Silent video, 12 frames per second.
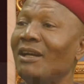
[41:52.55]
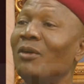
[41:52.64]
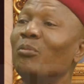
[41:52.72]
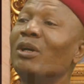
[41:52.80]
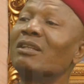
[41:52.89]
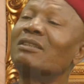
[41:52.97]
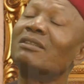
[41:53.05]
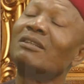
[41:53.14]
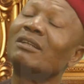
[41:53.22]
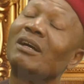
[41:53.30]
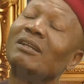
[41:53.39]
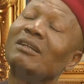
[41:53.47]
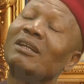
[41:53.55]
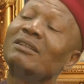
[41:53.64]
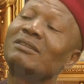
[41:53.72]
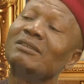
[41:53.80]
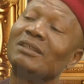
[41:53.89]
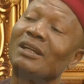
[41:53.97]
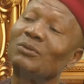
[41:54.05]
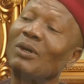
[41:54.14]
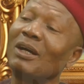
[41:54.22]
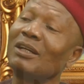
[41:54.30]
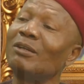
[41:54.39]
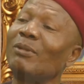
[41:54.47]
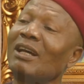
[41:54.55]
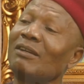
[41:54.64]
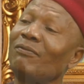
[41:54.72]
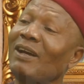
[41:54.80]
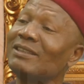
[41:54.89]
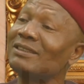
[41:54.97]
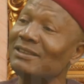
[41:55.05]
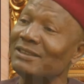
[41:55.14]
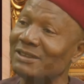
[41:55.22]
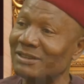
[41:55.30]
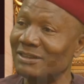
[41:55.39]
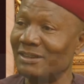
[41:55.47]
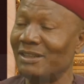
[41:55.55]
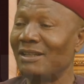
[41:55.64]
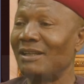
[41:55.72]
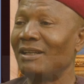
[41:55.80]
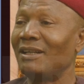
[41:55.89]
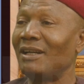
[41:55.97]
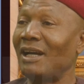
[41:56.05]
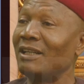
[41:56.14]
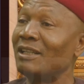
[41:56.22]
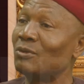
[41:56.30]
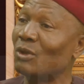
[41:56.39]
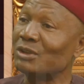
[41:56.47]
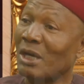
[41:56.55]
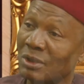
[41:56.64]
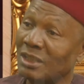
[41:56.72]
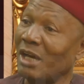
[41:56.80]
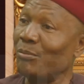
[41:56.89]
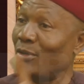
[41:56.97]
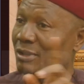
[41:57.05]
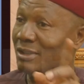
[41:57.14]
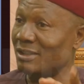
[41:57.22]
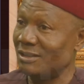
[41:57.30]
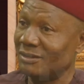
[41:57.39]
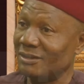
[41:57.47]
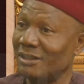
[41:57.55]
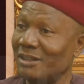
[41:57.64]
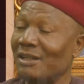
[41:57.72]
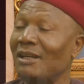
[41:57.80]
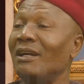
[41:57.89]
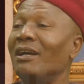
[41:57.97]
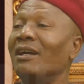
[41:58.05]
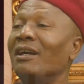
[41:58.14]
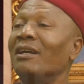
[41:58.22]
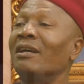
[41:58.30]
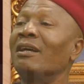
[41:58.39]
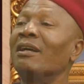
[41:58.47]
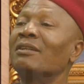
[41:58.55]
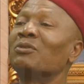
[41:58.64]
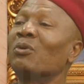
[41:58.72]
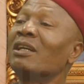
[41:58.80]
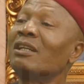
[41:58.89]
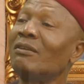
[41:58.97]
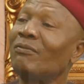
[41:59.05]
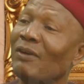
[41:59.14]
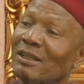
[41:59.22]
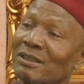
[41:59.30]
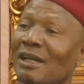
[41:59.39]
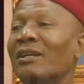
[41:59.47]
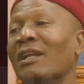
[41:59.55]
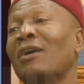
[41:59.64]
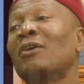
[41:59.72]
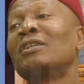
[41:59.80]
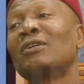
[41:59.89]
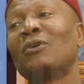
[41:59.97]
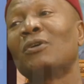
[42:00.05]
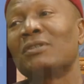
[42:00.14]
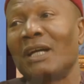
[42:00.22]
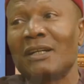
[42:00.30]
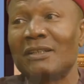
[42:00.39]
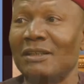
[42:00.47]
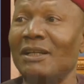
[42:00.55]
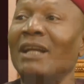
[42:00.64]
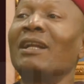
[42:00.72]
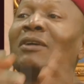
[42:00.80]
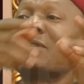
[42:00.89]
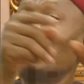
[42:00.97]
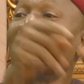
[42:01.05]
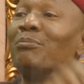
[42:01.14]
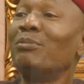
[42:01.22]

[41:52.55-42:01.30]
But late Yaradua came and reversed it. And it was Dangote that bought it. So when he reversed it, Dangote got angry and now started